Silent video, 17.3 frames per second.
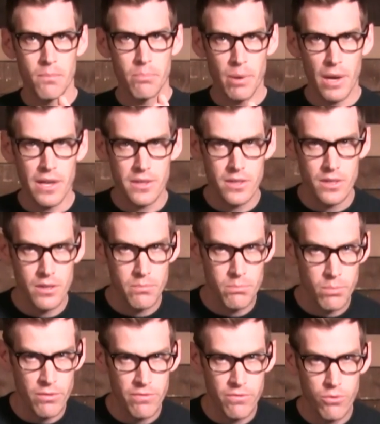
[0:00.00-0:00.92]
But
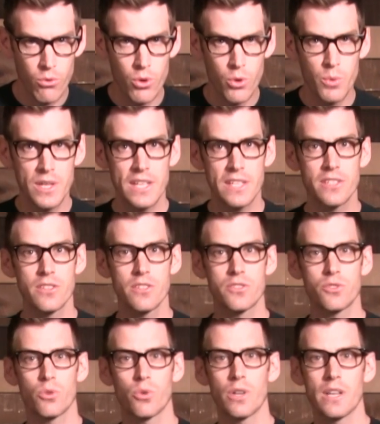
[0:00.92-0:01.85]
before we get to the
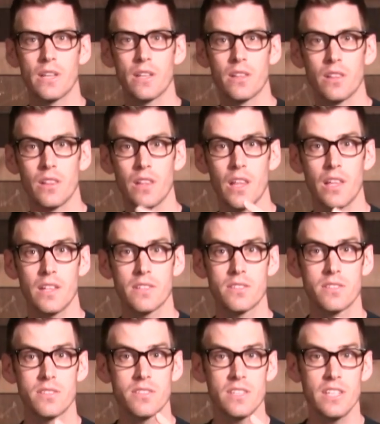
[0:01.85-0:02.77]
story, let's
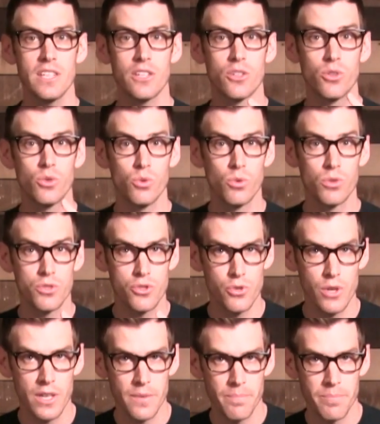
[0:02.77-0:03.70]
see a cool
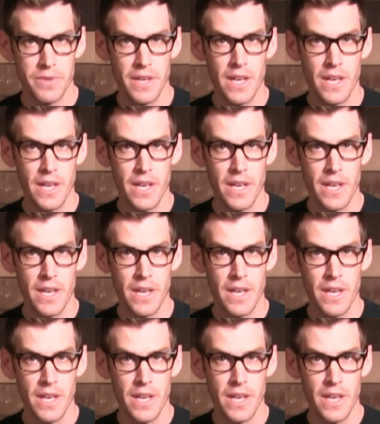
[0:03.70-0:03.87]
trick.